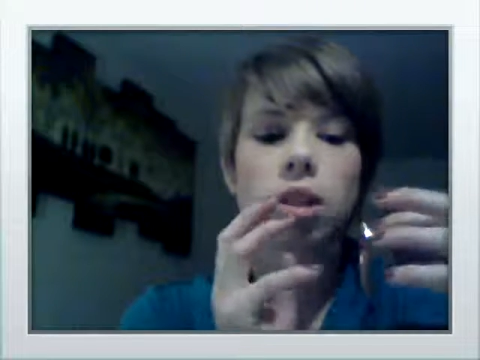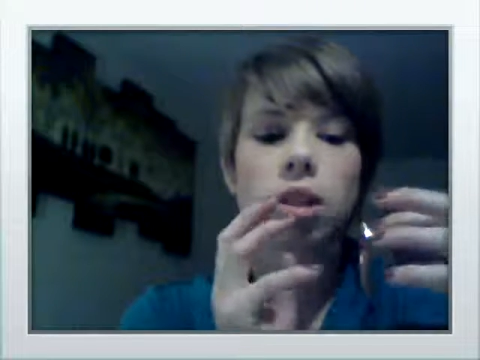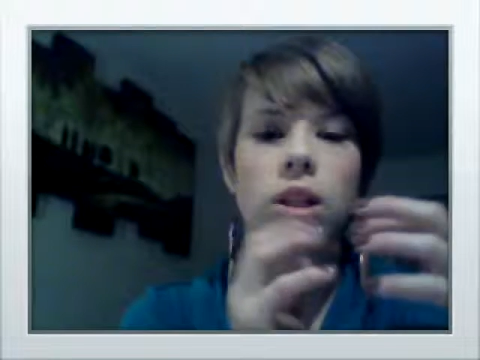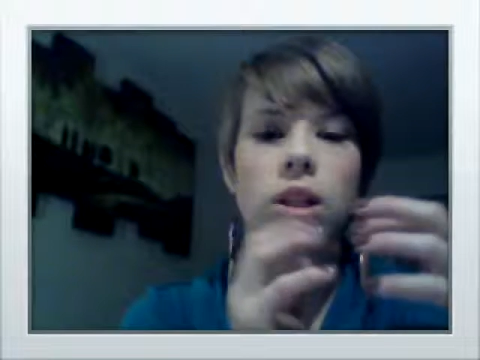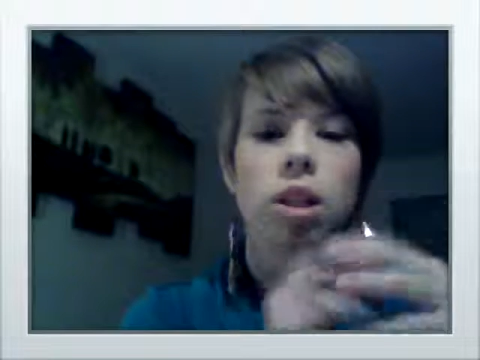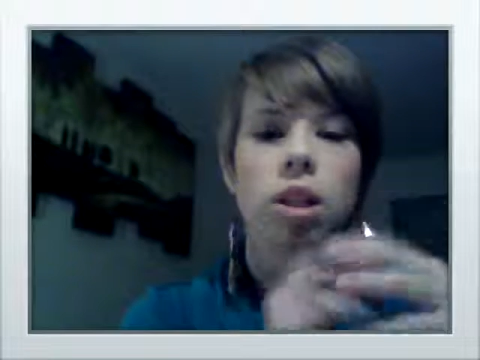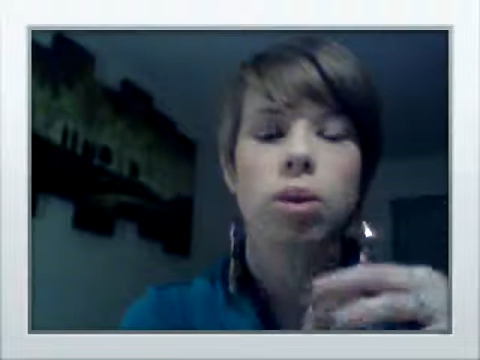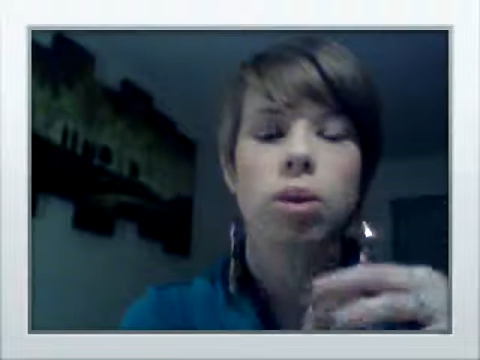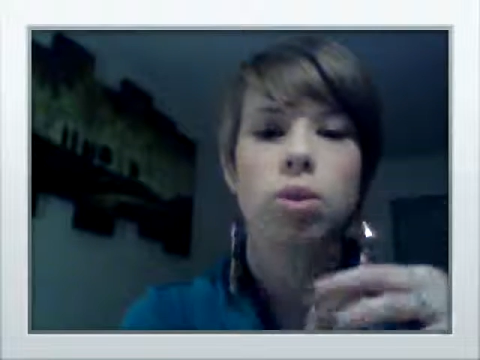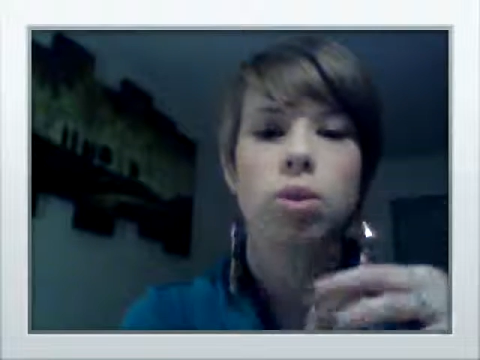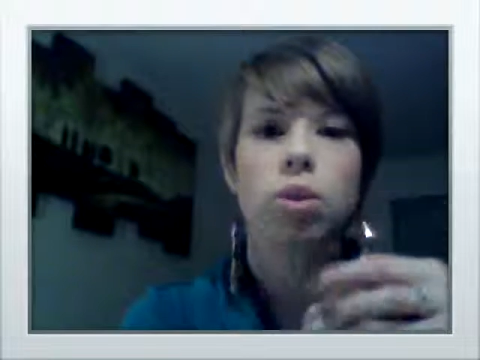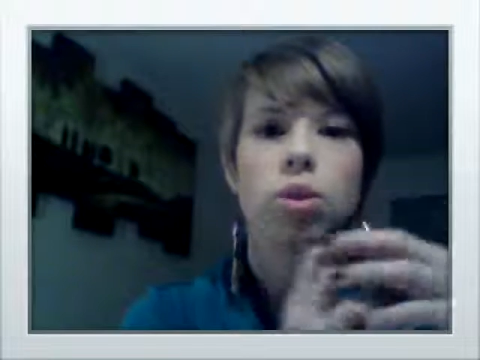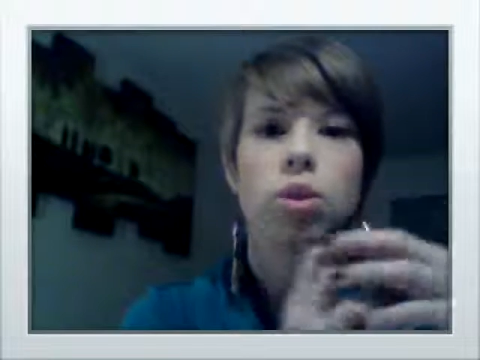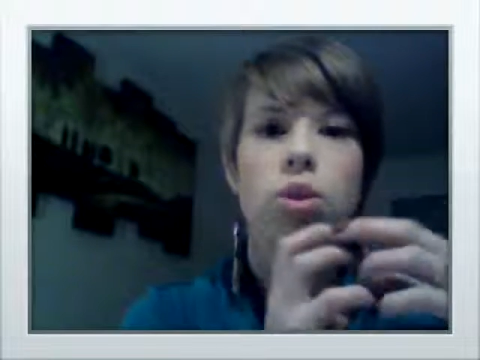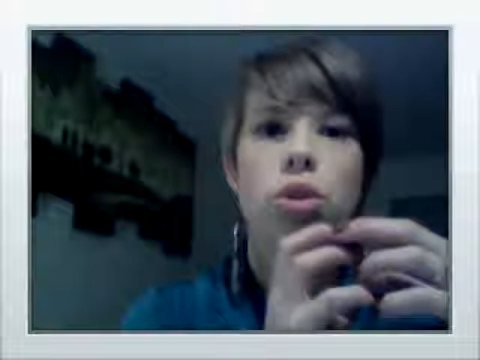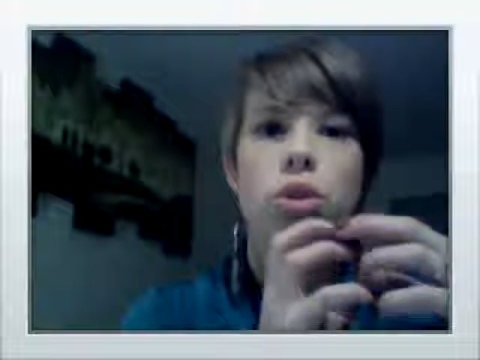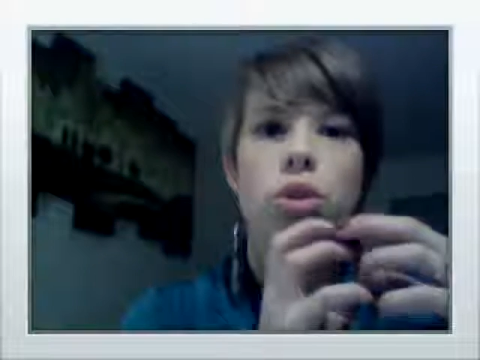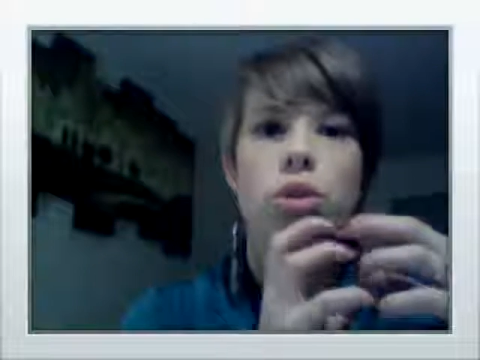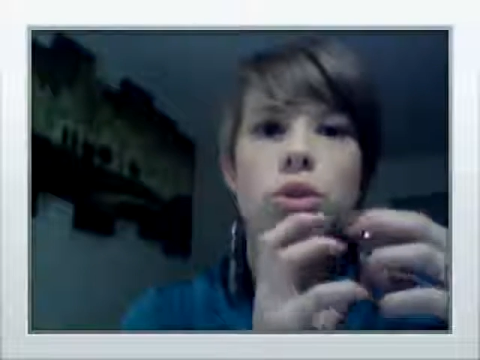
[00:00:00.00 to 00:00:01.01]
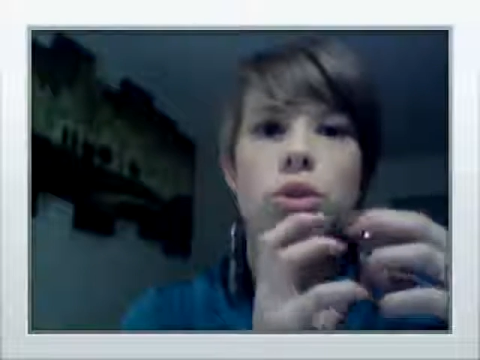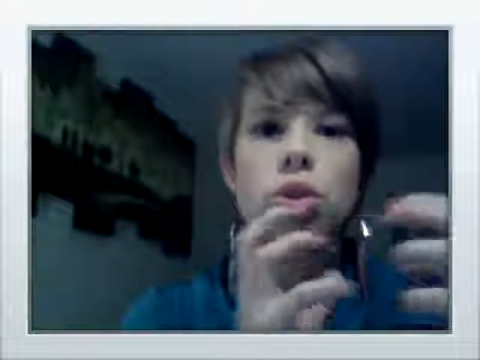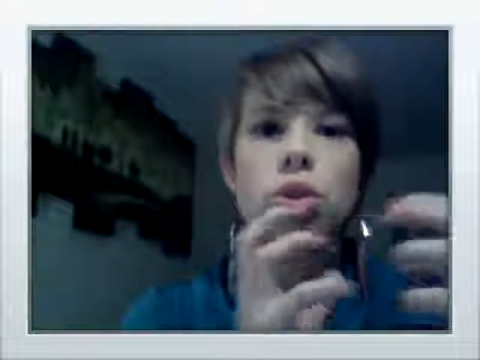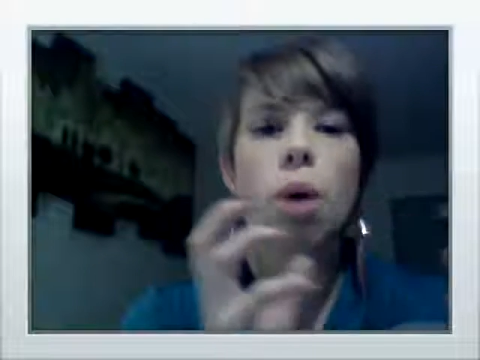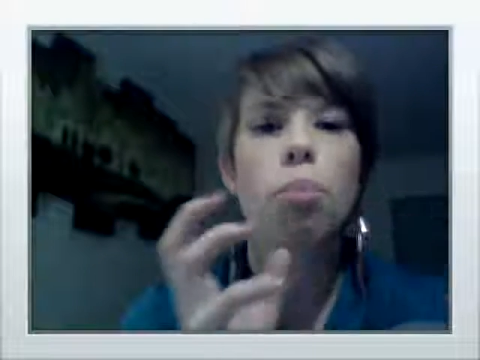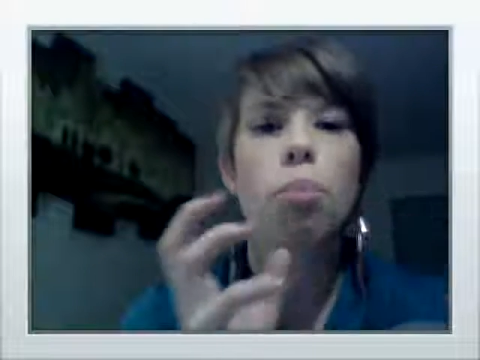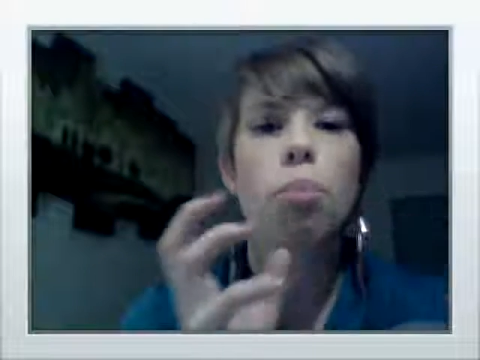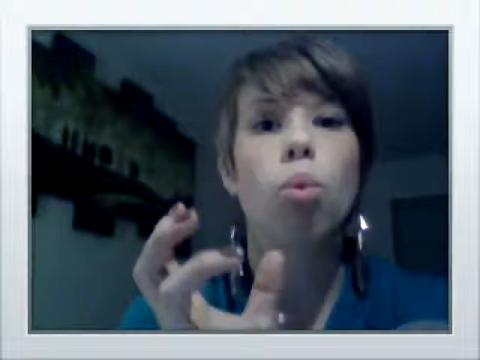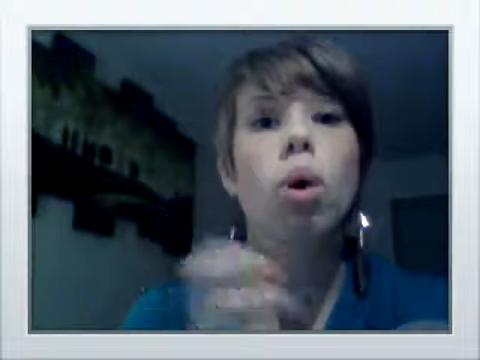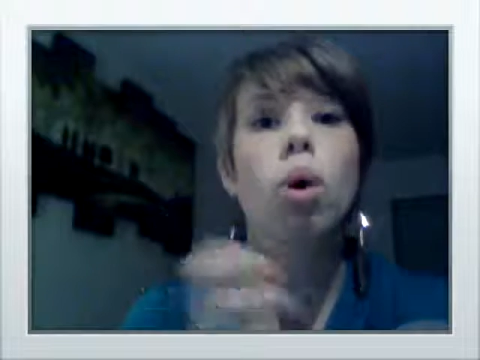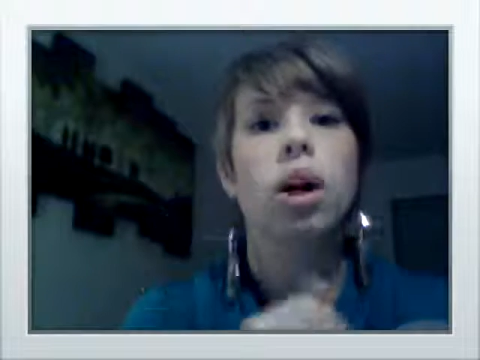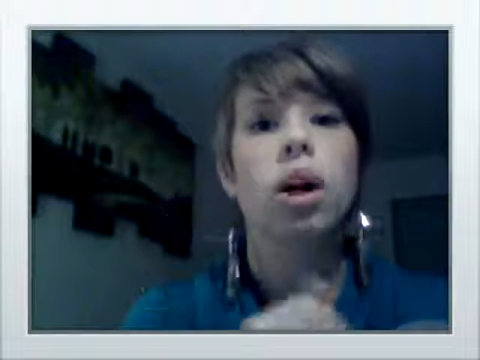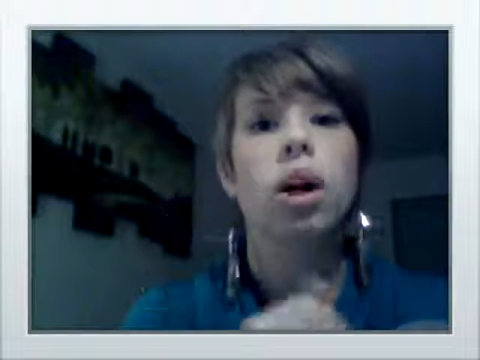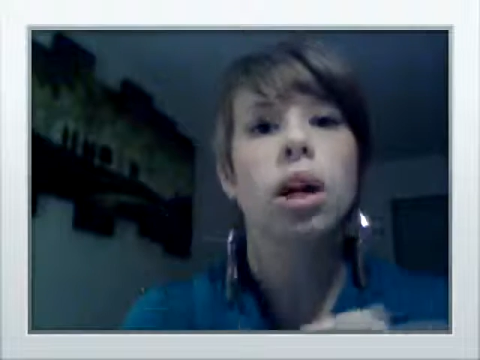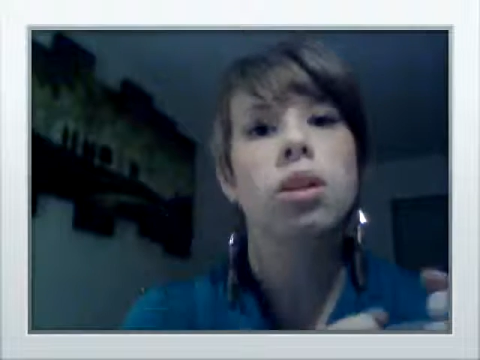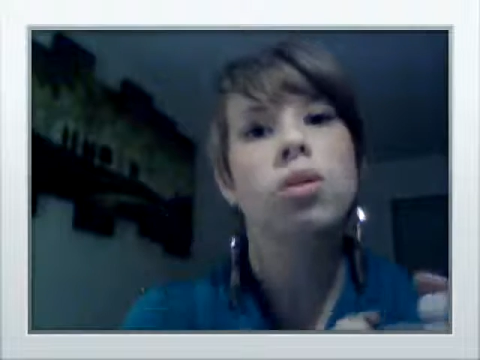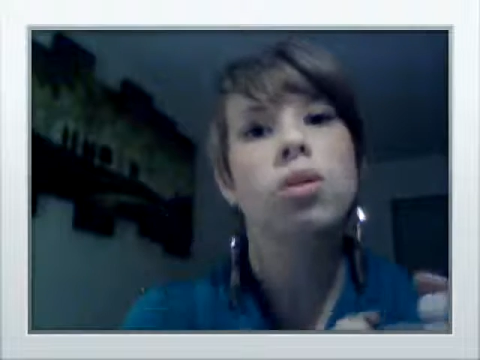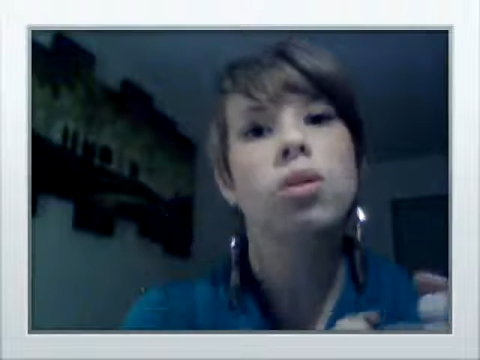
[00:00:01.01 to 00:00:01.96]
you know, s- stop worrying